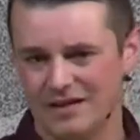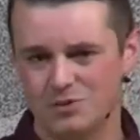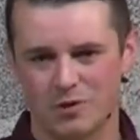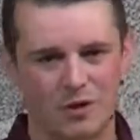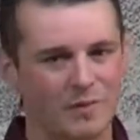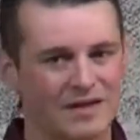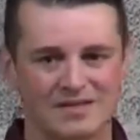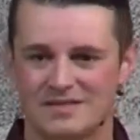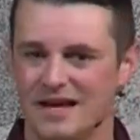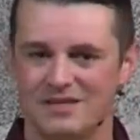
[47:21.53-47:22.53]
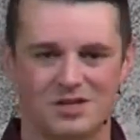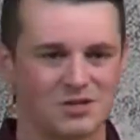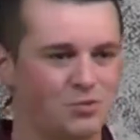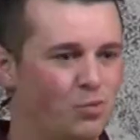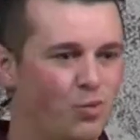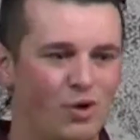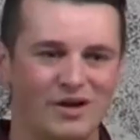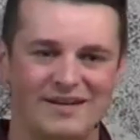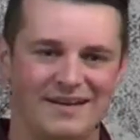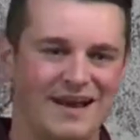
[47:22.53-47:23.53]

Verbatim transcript: Israel because they just would